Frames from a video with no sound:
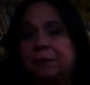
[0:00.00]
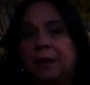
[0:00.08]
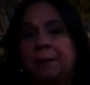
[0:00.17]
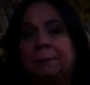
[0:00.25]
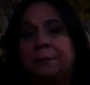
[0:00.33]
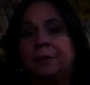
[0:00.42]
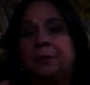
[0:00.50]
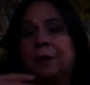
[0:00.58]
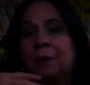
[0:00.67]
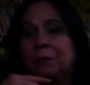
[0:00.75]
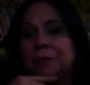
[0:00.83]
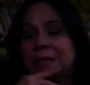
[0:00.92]
I, you know,
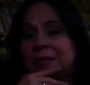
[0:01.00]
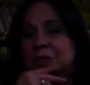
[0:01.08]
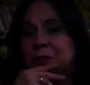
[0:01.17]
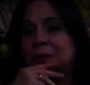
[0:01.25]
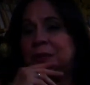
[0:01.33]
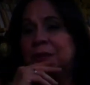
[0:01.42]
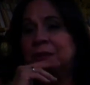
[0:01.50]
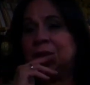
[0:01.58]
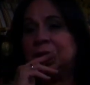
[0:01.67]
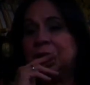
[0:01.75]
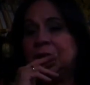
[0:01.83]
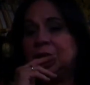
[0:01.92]
I was entering
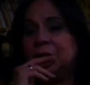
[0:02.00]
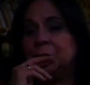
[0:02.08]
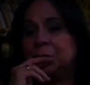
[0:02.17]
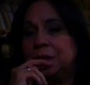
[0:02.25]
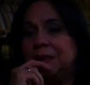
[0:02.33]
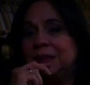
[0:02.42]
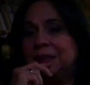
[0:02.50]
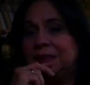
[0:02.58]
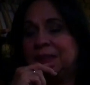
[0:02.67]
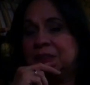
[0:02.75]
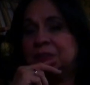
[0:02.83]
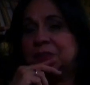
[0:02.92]
a, a really
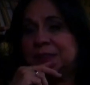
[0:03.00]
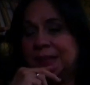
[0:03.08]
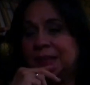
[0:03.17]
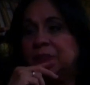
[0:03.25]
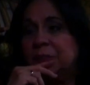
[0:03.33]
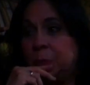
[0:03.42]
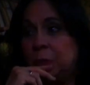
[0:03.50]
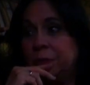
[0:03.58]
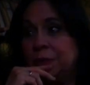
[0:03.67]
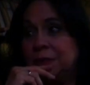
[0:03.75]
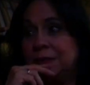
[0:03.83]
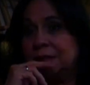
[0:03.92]
dangerous line of
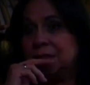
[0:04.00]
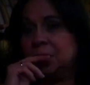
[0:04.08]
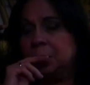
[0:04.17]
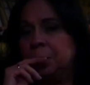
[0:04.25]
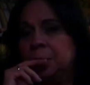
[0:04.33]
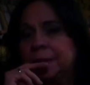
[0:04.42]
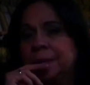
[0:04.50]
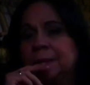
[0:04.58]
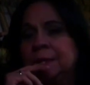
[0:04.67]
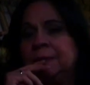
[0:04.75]
poverty at some point